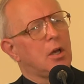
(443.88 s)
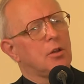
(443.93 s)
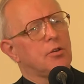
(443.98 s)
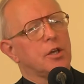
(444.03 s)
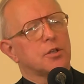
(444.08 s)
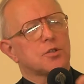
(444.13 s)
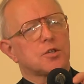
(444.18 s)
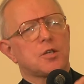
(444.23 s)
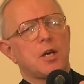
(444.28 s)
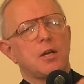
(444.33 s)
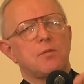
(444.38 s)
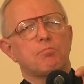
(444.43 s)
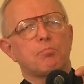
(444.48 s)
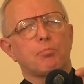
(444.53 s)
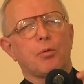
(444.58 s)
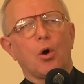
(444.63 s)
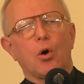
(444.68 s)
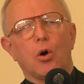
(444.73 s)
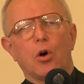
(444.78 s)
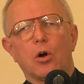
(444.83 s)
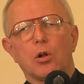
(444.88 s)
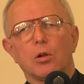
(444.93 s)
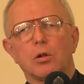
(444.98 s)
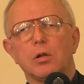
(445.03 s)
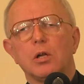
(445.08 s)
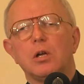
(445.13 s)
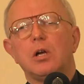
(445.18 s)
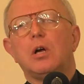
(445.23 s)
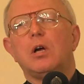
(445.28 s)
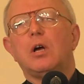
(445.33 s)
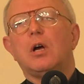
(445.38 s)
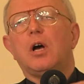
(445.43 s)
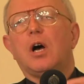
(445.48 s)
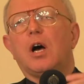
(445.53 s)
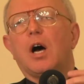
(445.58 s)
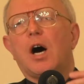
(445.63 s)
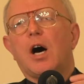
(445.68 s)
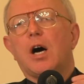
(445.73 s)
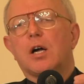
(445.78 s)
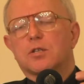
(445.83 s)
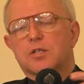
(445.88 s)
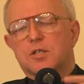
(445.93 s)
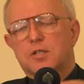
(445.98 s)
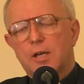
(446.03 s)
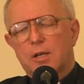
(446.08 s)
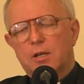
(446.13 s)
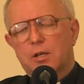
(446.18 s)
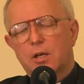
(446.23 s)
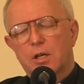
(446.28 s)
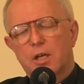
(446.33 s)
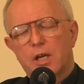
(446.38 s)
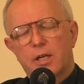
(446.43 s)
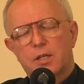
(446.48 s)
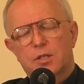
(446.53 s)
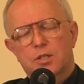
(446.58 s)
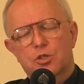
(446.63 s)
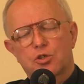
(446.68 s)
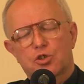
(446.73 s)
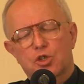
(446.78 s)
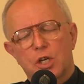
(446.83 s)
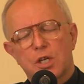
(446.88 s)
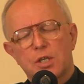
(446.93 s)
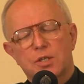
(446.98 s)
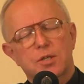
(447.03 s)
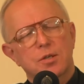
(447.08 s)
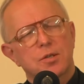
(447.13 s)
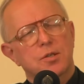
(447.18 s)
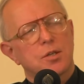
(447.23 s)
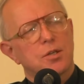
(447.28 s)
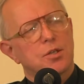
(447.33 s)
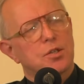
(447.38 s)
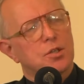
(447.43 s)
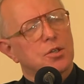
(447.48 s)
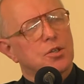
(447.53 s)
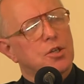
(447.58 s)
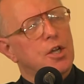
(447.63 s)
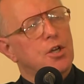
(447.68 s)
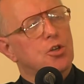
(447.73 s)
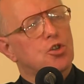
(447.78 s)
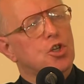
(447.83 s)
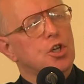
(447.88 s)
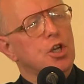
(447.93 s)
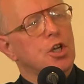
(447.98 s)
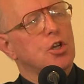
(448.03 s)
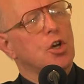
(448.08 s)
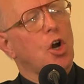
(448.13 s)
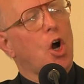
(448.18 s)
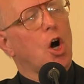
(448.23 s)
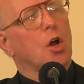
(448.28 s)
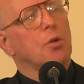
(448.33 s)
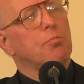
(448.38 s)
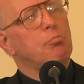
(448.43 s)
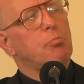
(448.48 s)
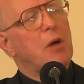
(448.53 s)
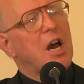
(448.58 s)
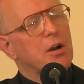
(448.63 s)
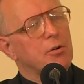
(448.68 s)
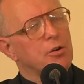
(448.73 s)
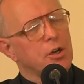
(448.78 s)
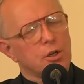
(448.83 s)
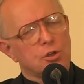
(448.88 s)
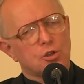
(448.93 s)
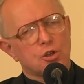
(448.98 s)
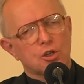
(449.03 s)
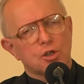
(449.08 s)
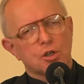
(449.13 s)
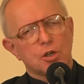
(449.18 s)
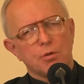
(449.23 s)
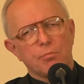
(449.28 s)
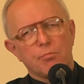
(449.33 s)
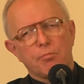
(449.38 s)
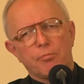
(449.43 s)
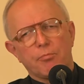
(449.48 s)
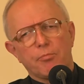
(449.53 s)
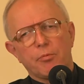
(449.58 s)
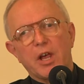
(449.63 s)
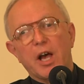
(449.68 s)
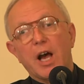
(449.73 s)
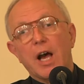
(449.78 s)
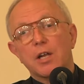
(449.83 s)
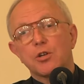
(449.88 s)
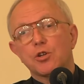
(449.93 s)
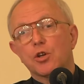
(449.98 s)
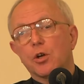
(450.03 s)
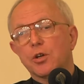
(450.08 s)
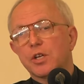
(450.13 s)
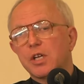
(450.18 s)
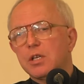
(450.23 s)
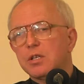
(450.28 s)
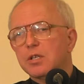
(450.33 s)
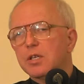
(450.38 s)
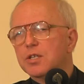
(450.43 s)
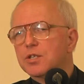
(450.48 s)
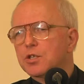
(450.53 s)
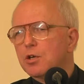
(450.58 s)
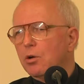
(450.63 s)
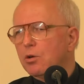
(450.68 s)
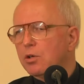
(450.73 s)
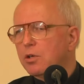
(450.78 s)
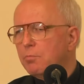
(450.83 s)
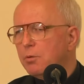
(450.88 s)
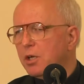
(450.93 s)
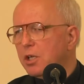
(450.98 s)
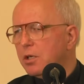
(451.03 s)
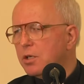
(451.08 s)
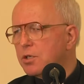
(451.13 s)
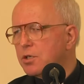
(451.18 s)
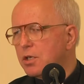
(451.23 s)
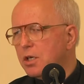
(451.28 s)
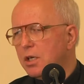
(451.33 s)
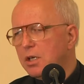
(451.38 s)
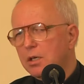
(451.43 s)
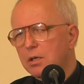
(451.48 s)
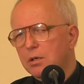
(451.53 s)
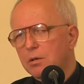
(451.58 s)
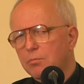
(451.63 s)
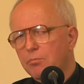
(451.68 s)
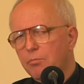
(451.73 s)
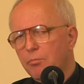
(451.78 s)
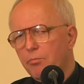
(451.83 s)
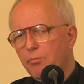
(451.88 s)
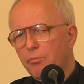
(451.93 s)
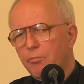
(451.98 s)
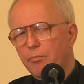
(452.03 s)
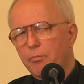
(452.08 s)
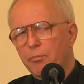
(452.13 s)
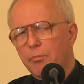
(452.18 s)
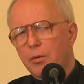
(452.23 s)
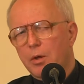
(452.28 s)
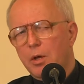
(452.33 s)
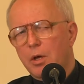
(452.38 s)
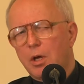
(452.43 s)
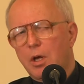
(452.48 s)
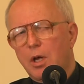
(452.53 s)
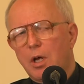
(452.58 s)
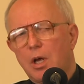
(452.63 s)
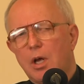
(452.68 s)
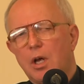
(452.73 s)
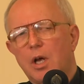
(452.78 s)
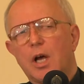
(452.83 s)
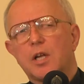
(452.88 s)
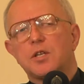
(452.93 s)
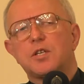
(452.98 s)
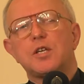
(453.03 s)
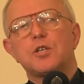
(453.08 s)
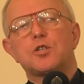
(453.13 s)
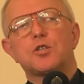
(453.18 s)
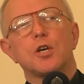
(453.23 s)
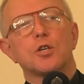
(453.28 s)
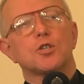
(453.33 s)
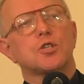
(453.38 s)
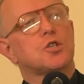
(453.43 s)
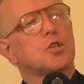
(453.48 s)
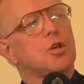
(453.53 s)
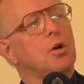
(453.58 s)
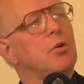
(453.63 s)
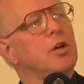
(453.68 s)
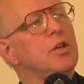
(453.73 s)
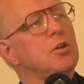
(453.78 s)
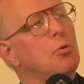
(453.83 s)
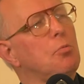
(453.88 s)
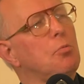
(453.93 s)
that St. Paul articulates Jesus' teaching on marriage and on indissolubility. And he does so in